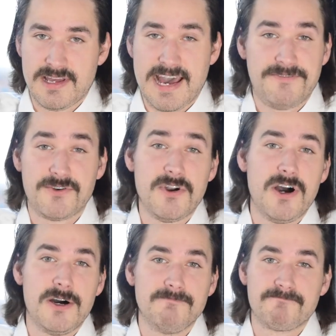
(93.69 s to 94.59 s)
After
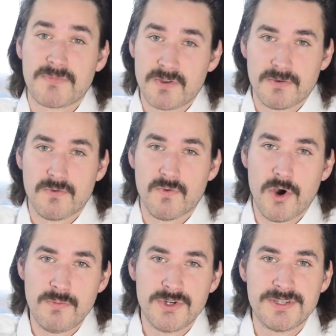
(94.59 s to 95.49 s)
all,
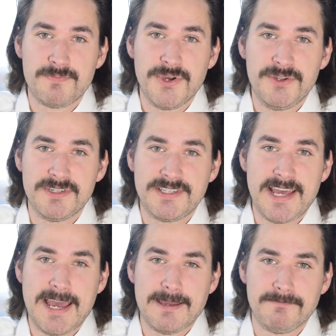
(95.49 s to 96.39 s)
Rome wasn't built in a
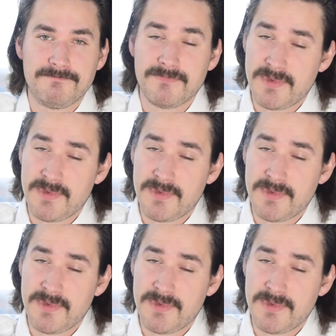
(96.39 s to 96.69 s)
day.